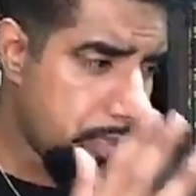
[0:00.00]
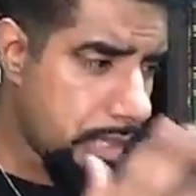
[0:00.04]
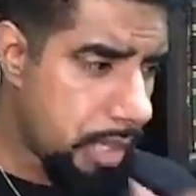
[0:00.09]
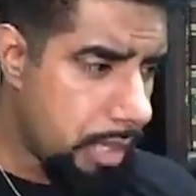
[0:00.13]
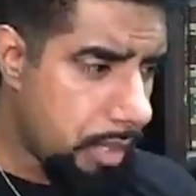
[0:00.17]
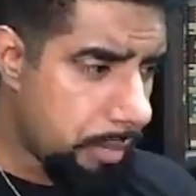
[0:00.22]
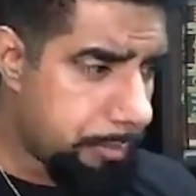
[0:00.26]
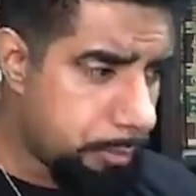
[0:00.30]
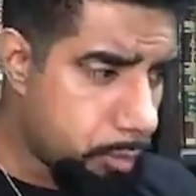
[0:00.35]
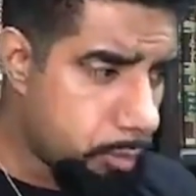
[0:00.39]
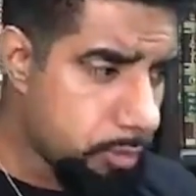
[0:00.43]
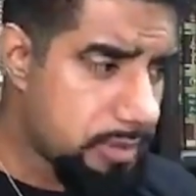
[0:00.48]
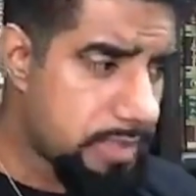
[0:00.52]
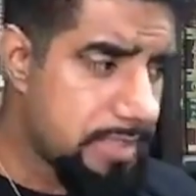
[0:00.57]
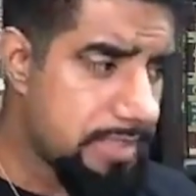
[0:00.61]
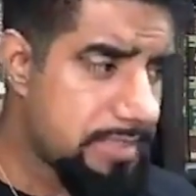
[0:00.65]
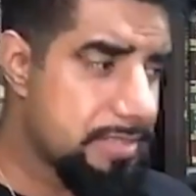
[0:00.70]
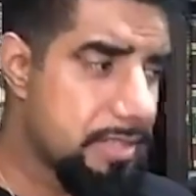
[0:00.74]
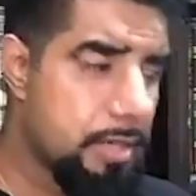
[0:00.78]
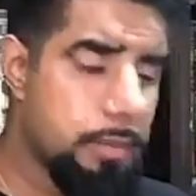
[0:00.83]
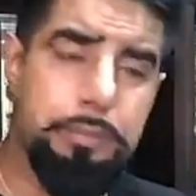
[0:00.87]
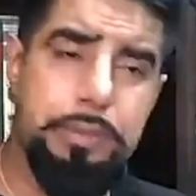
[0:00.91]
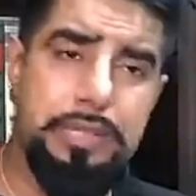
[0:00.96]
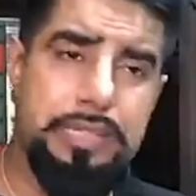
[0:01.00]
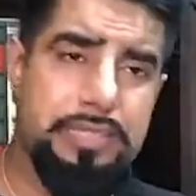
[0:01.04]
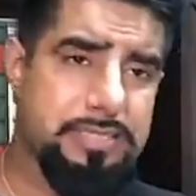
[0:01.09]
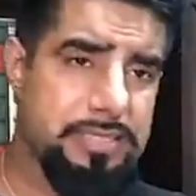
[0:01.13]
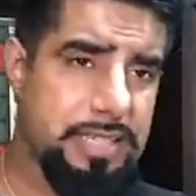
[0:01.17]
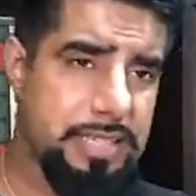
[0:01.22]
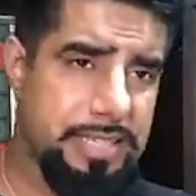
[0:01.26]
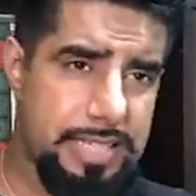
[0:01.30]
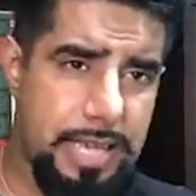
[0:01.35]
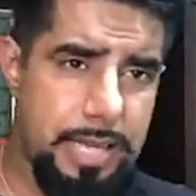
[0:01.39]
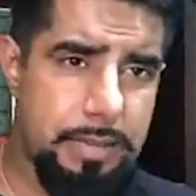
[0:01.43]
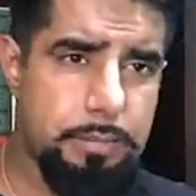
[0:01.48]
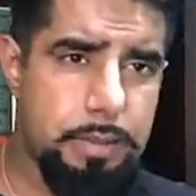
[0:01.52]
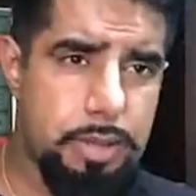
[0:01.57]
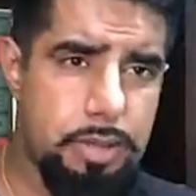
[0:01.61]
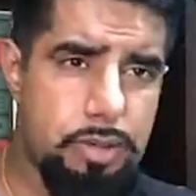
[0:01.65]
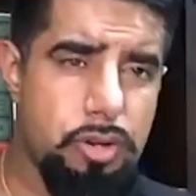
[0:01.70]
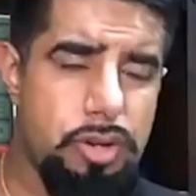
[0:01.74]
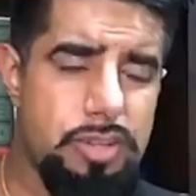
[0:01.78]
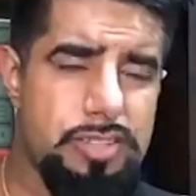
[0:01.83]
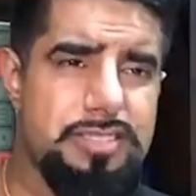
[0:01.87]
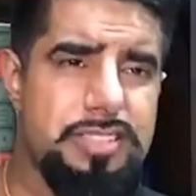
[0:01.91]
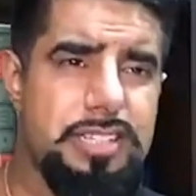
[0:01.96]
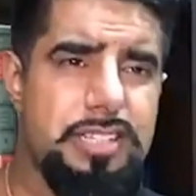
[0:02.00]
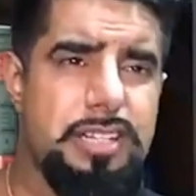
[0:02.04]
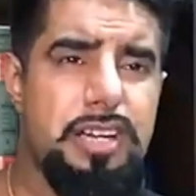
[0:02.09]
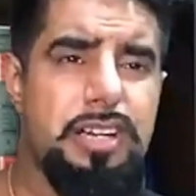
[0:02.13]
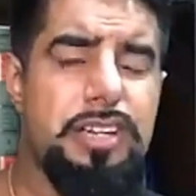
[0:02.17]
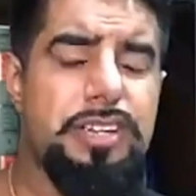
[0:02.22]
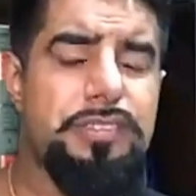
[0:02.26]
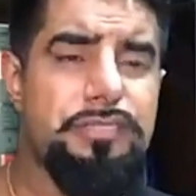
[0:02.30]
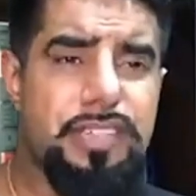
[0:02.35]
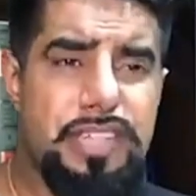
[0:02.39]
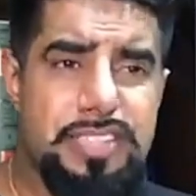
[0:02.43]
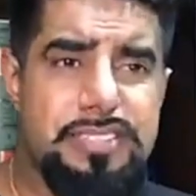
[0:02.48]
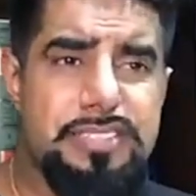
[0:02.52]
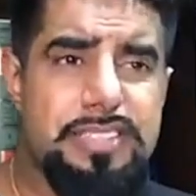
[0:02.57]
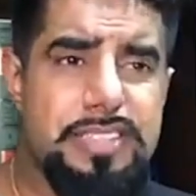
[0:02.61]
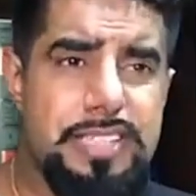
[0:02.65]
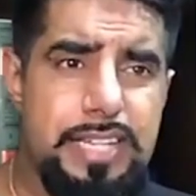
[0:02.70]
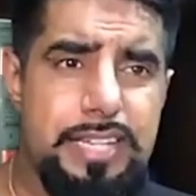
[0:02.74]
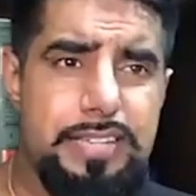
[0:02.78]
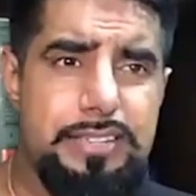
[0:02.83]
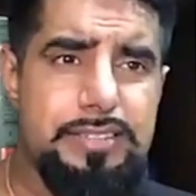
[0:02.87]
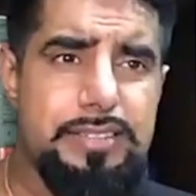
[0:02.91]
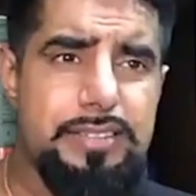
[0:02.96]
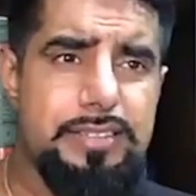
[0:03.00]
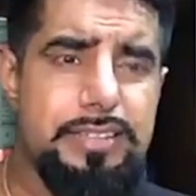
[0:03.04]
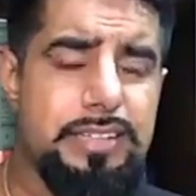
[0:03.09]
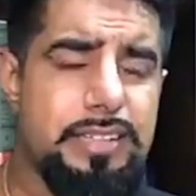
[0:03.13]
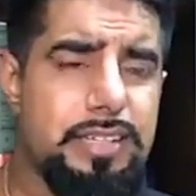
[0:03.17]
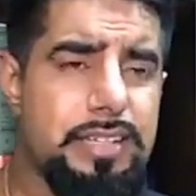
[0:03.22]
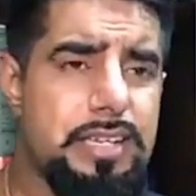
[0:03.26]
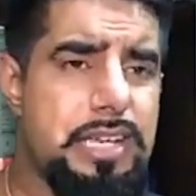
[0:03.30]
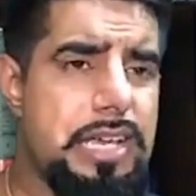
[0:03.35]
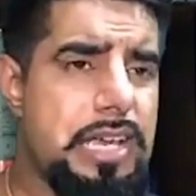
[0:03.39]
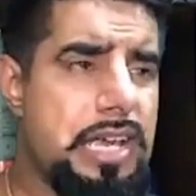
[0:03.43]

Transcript: I brought this up because I came across it, I investigated it,